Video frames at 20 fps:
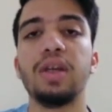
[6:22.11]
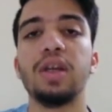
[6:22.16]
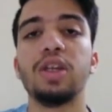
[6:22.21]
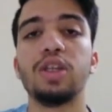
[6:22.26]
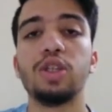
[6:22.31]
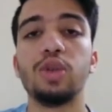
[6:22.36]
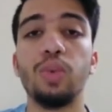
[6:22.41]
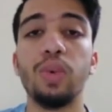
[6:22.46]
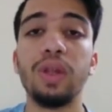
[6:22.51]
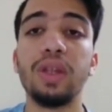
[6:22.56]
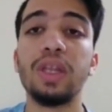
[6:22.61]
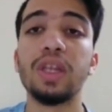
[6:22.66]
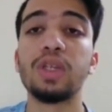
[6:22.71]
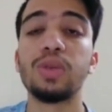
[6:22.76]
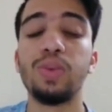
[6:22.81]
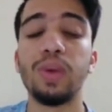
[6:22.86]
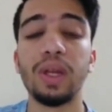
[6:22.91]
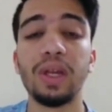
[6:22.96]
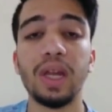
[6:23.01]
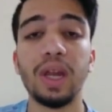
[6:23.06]
So with
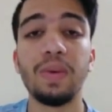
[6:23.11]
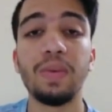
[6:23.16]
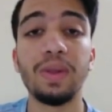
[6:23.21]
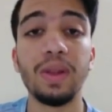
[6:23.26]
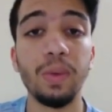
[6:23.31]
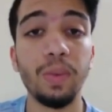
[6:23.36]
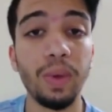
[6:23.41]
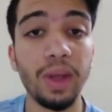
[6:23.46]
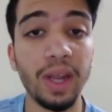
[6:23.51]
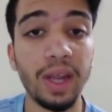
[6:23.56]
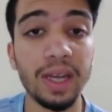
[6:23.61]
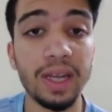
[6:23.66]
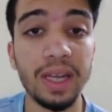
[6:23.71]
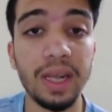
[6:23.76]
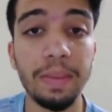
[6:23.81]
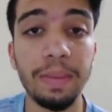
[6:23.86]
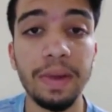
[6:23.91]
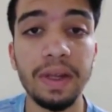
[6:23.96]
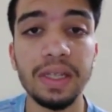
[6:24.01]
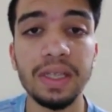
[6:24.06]
this, we are done with the wicket
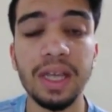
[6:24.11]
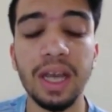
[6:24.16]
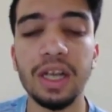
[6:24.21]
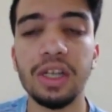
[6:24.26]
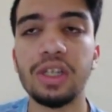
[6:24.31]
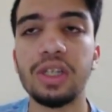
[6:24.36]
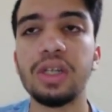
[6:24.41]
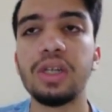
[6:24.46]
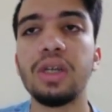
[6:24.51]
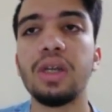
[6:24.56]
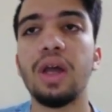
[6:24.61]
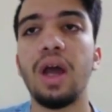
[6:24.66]
keeping section.